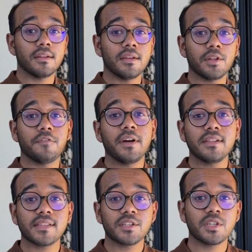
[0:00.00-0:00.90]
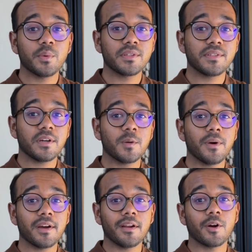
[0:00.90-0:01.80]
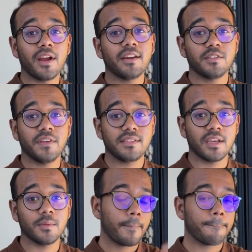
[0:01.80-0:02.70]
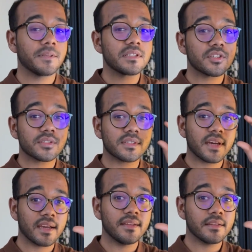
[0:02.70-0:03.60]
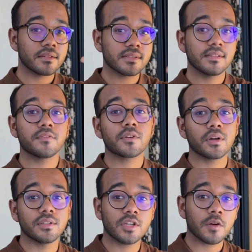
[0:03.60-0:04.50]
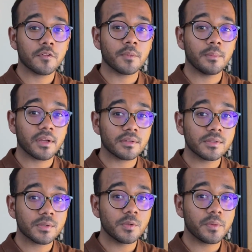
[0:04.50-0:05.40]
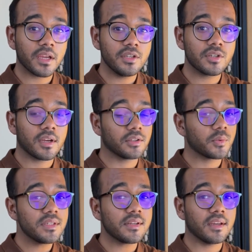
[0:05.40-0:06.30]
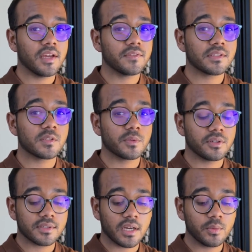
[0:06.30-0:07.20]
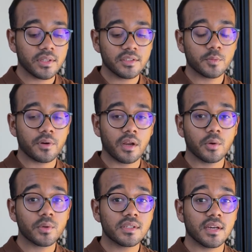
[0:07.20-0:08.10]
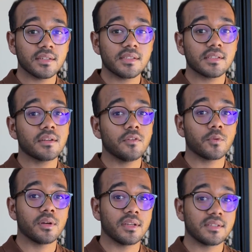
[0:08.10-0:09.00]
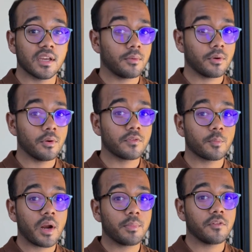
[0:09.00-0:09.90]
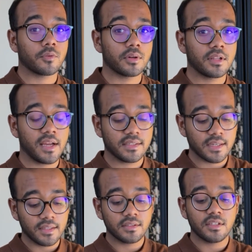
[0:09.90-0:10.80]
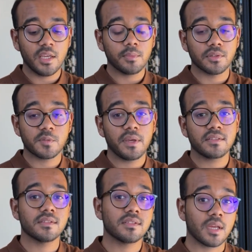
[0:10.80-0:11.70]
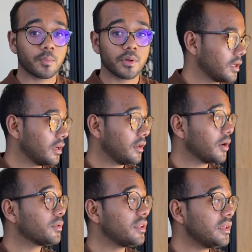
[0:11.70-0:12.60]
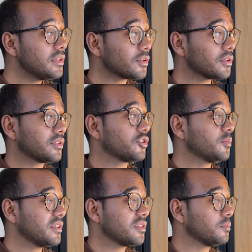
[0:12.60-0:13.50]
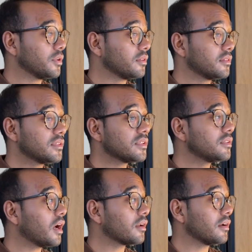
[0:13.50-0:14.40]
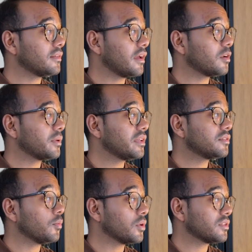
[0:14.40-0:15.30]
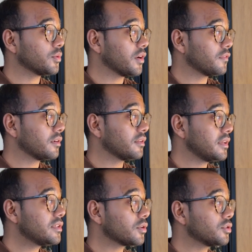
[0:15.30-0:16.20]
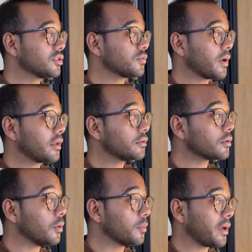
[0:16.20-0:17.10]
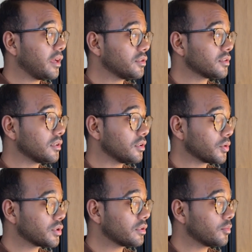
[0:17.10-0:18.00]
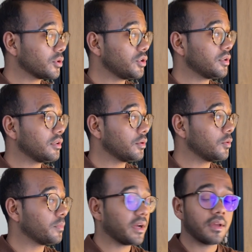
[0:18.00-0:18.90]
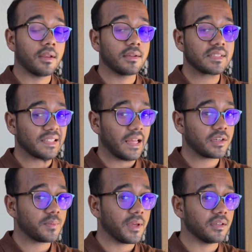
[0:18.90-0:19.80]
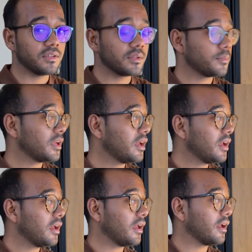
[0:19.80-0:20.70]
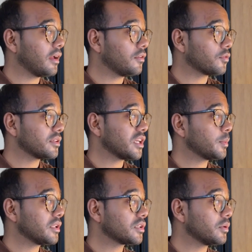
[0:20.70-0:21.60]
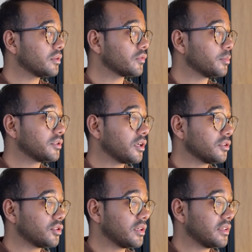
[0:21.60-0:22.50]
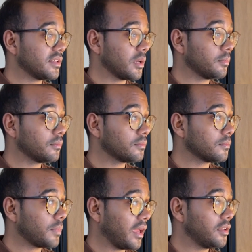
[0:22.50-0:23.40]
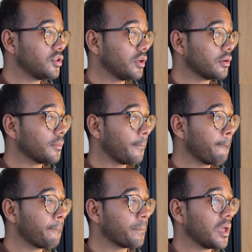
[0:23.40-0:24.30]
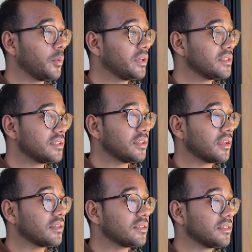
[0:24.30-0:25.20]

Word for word: Now the final section I want to talk about are active exams. This is just a tiny little sliver on top of my medical school page. And the reason I have this is because I would like to prioritize studying for an exam over prepping for a class. I like to keep those spaces separate. Now these are extremely simple. This is not a database whatsoever. These are just regular old pages in Notion, which you can do by heading slash page. And for example, let's go into the rheumatology exam page here, and we can see that it's the